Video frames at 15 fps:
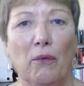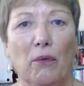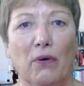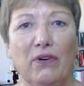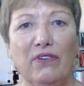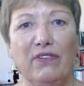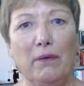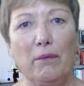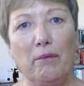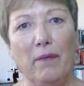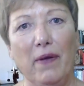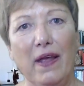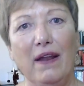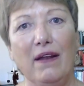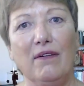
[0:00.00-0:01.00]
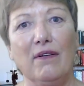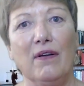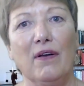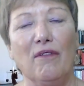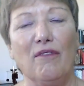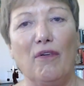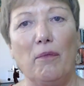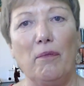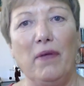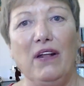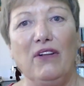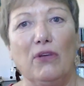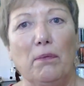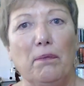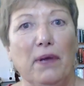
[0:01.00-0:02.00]
What does it mean for
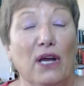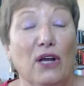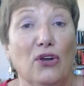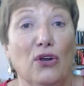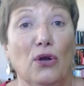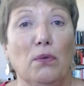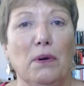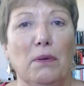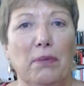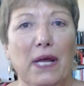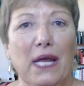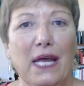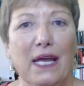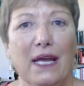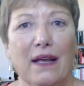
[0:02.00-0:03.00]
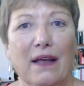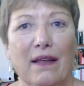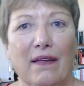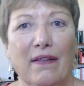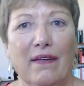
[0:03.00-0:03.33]
me to be a human being?